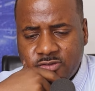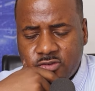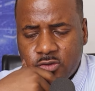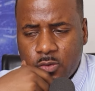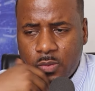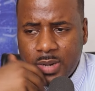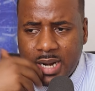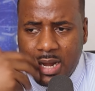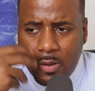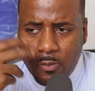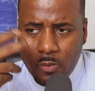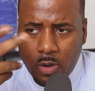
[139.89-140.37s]
So
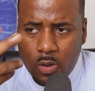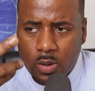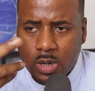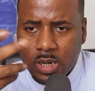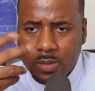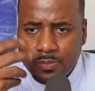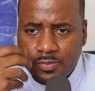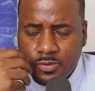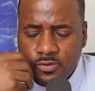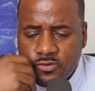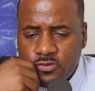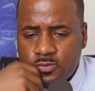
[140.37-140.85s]
when I woke
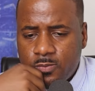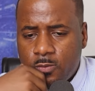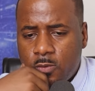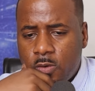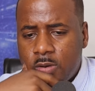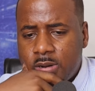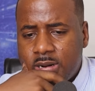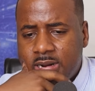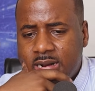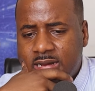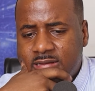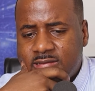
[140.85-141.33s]
up this
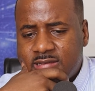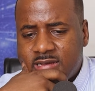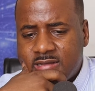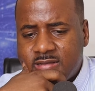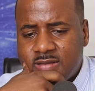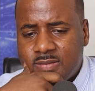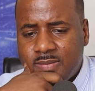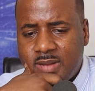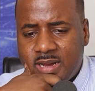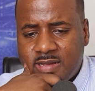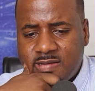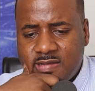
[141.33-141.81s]
morning, I said
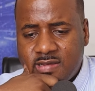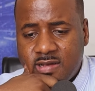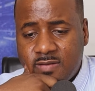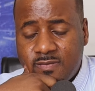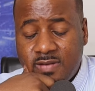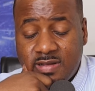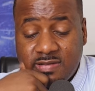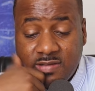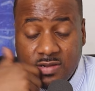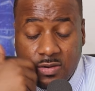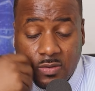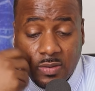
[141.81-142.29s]
to
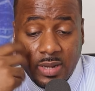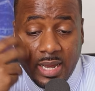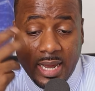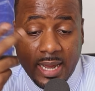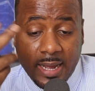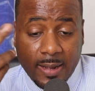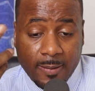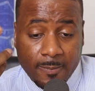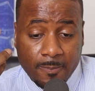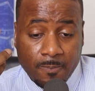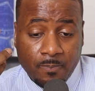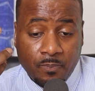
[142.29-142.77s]
myself, I said,
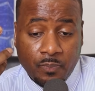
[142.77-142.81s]
okay,